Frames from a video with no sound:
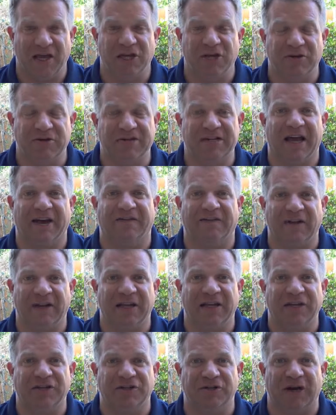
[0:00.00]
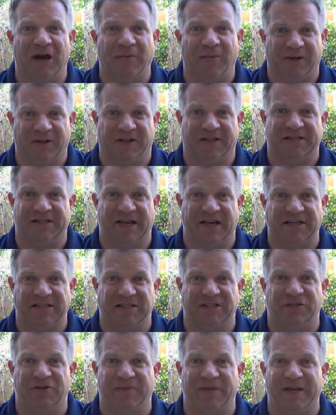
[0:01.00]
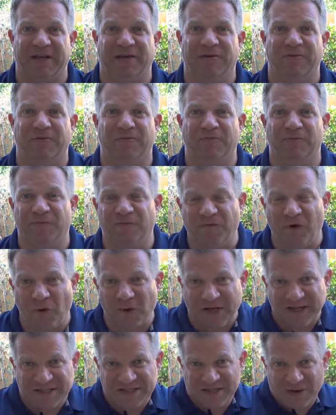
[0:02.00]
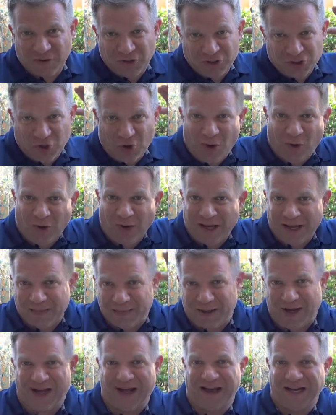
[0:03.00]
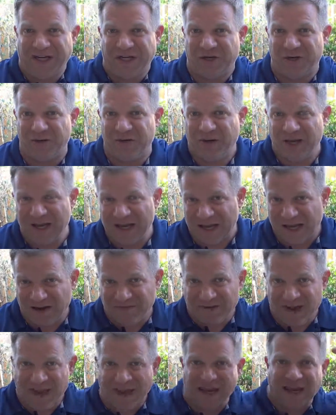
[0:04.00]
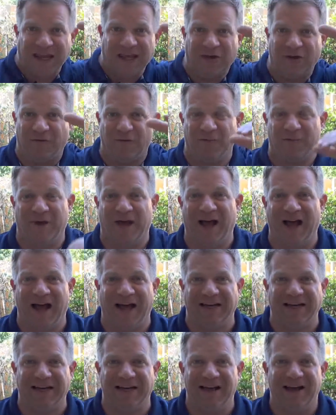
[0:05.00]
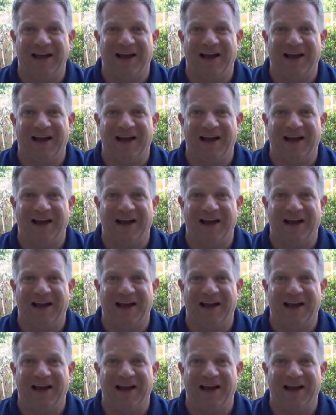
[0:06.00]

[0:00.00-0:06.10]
You definitely do not want the sun to be focused totally behind you, kind of hitting you from behind.